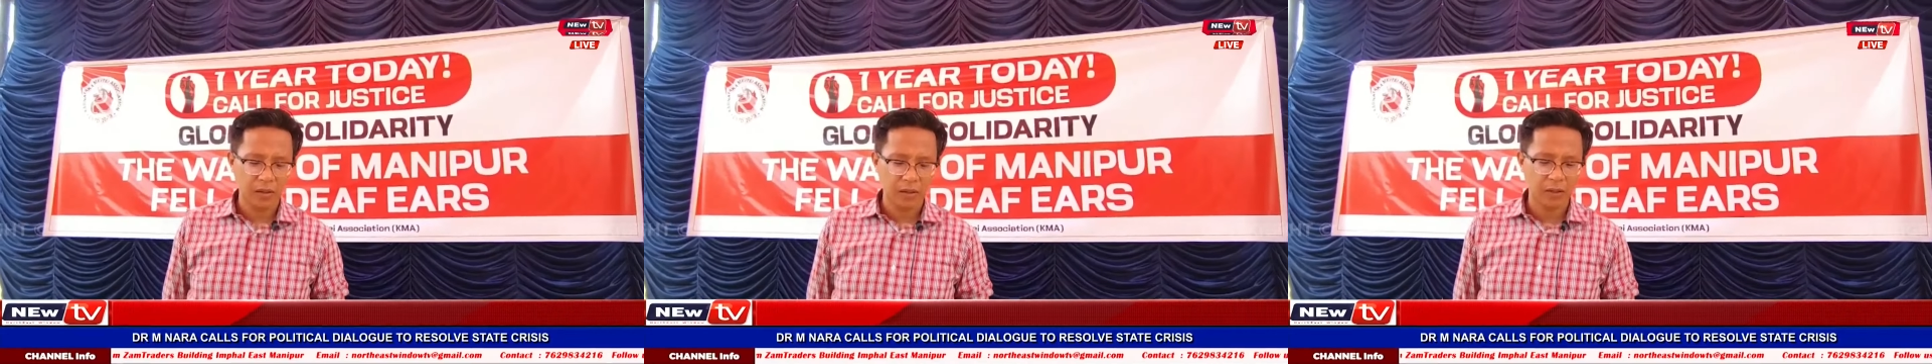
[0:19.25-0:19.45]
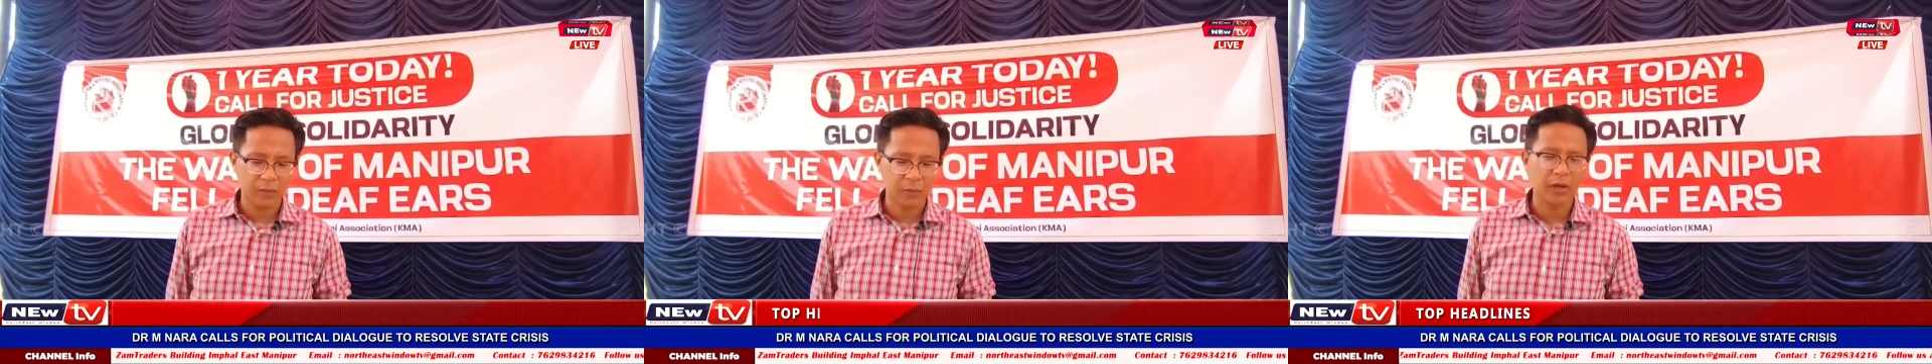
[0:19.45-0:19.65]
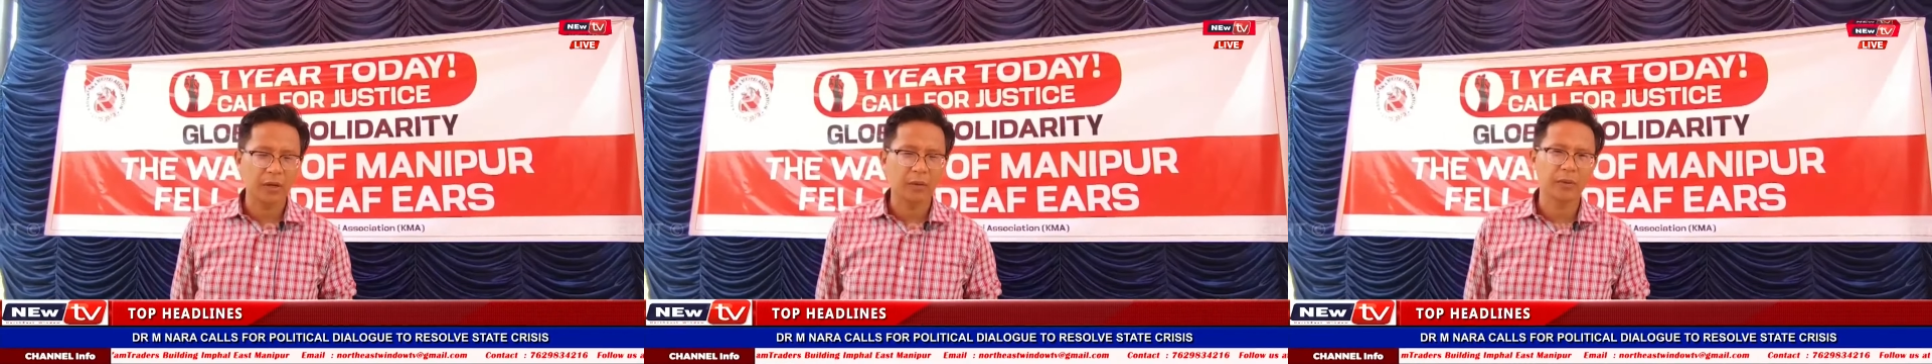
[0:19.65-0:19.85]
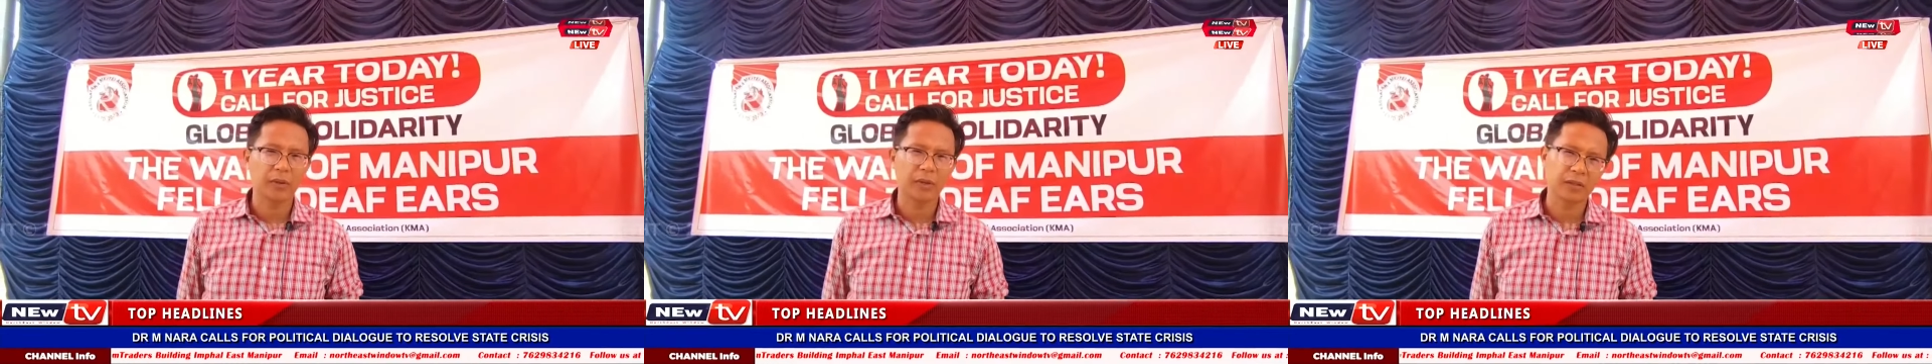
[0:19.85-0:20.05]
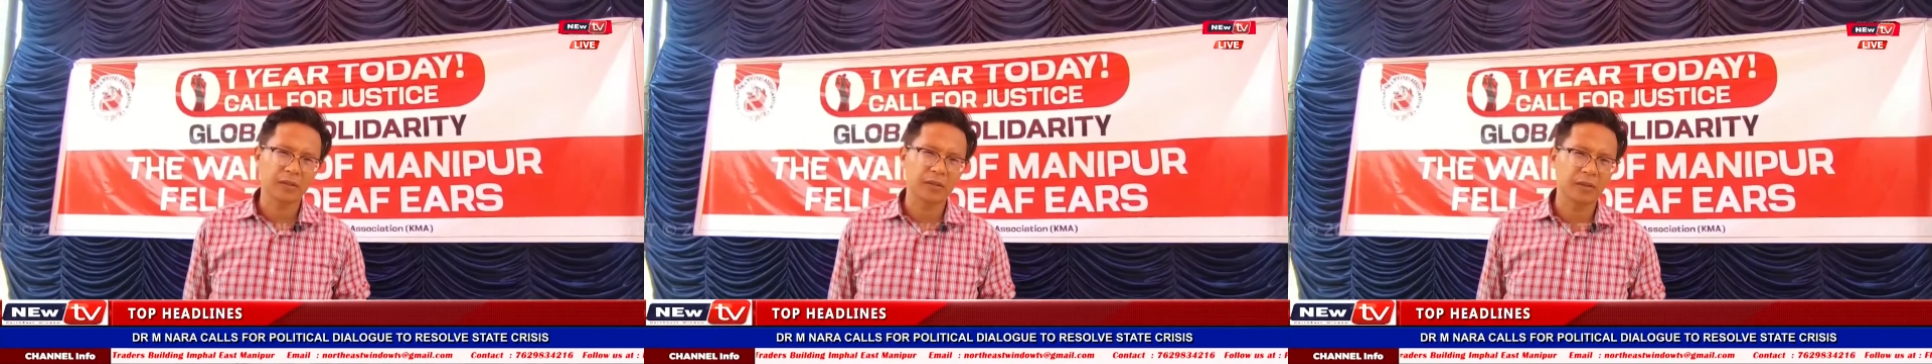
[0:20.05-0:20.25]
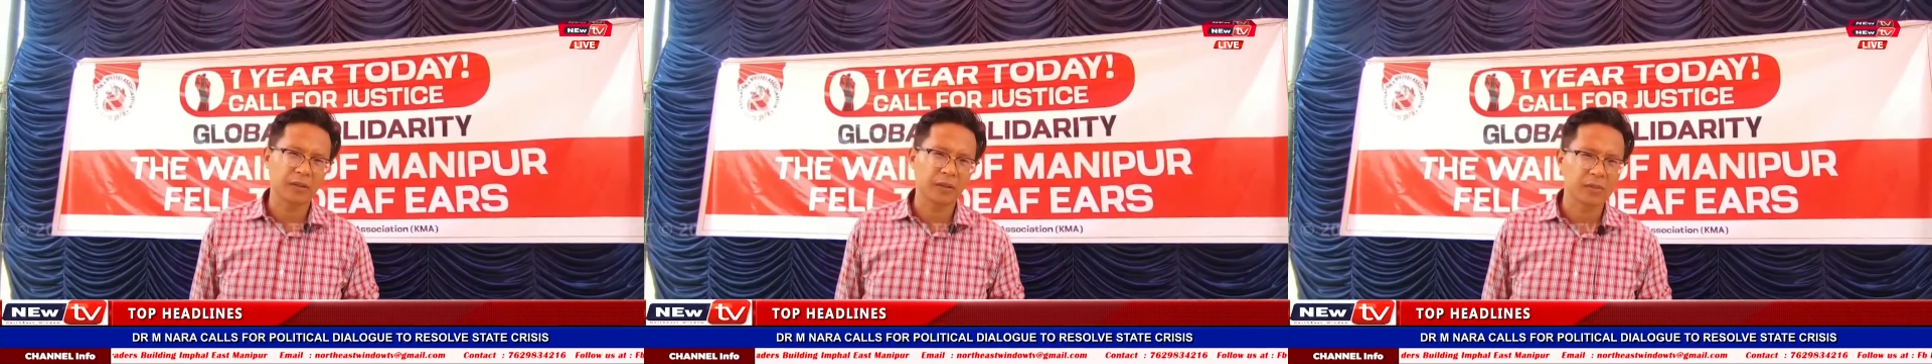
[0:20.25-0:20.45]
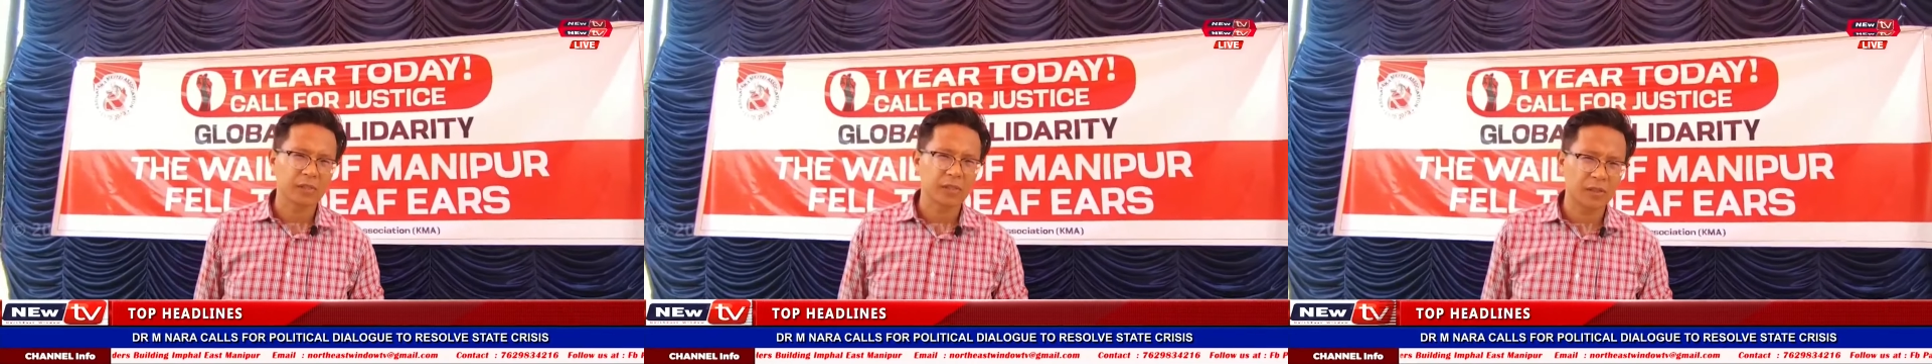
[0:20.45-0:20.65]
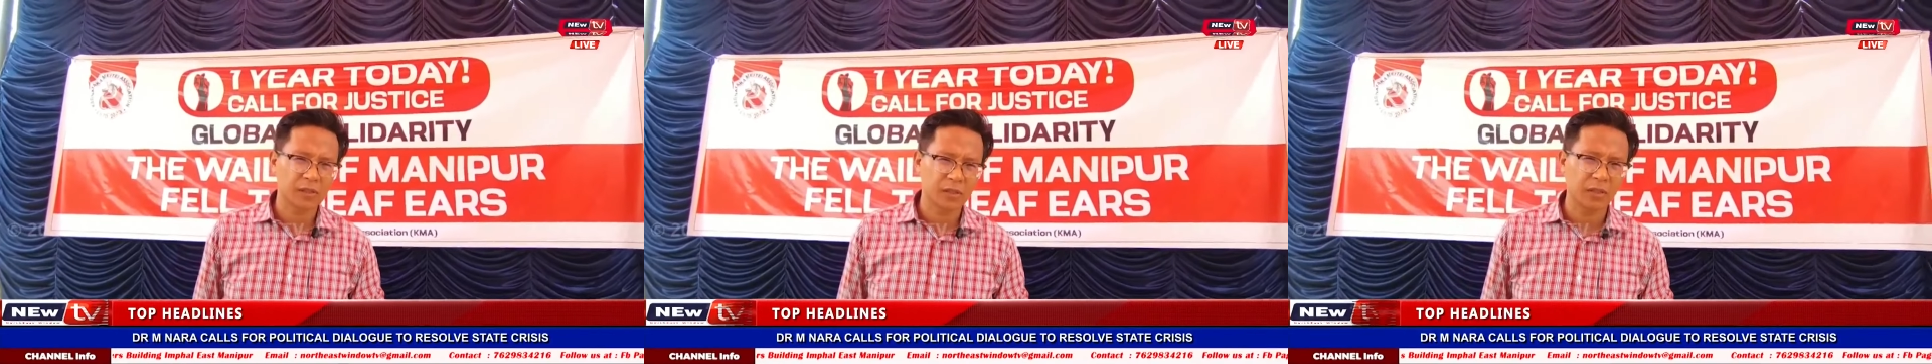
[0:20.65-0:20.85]
and we have another around
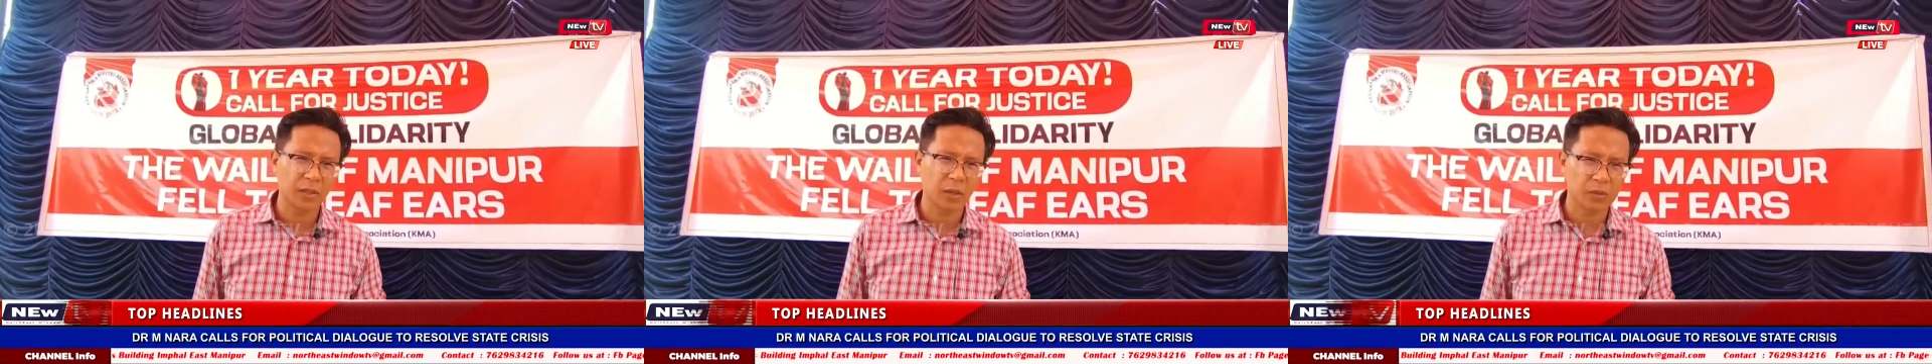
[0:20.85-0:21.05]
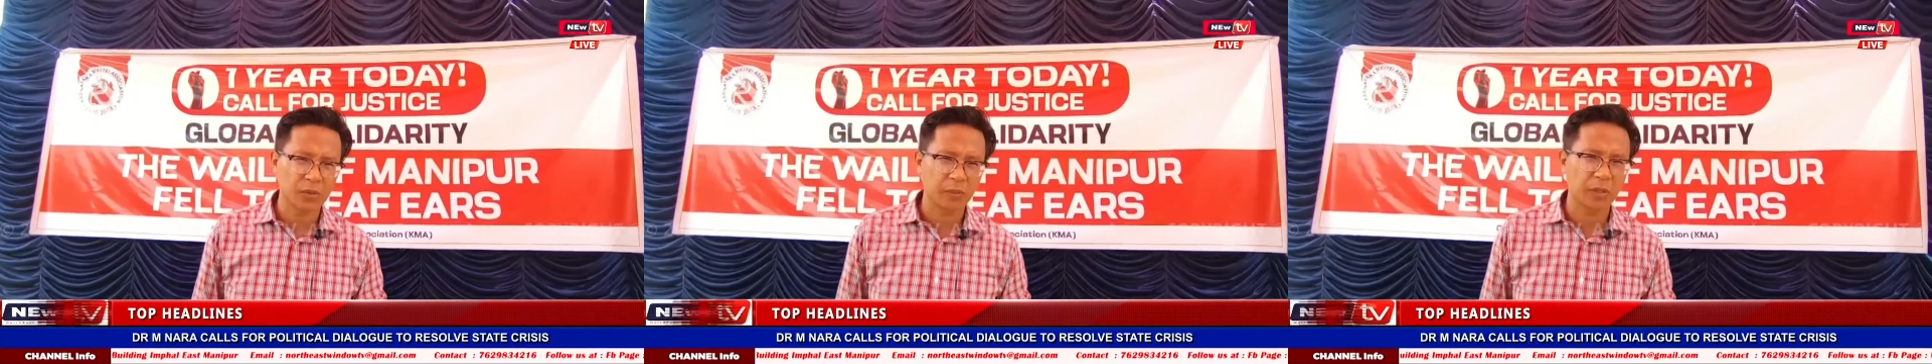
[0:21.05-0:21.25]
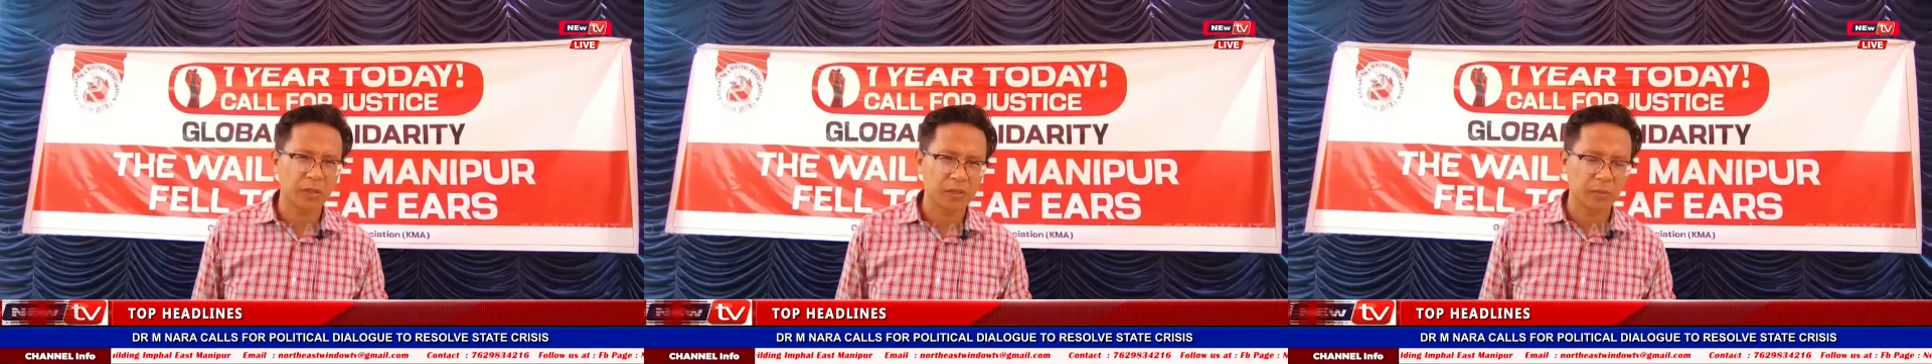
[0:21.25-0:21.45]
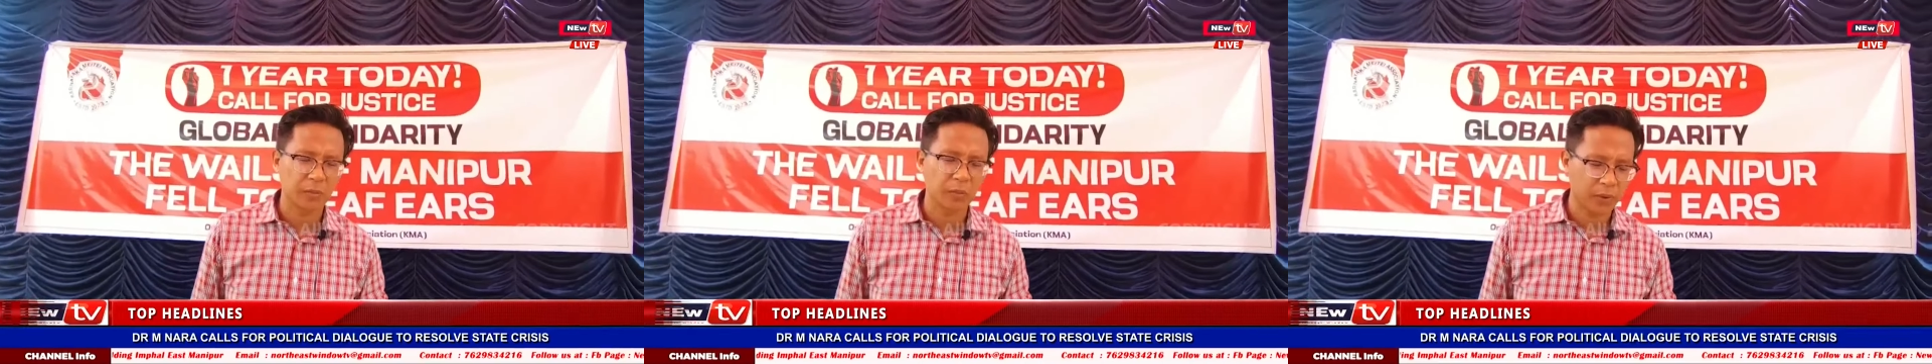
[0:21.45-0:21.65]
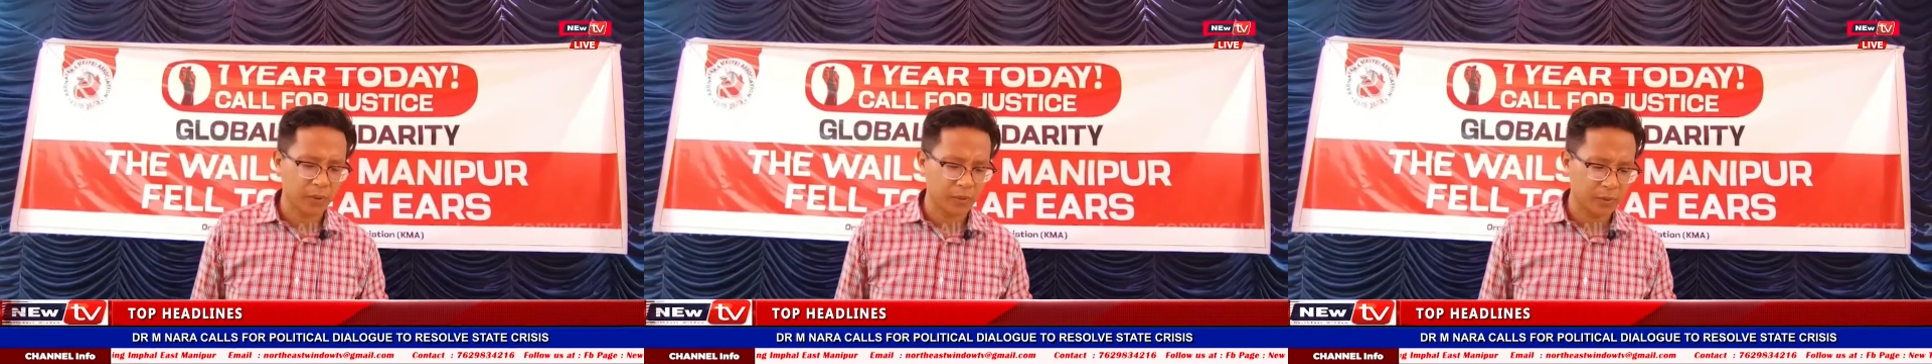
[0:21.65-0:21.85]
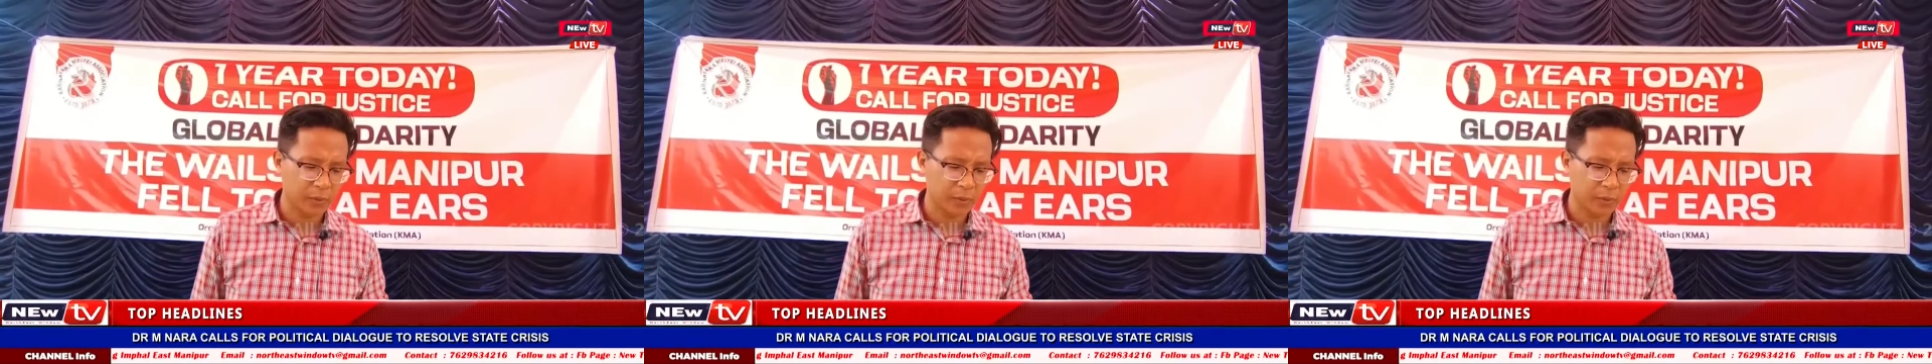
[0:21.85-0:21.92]
sixty thousand plus employee,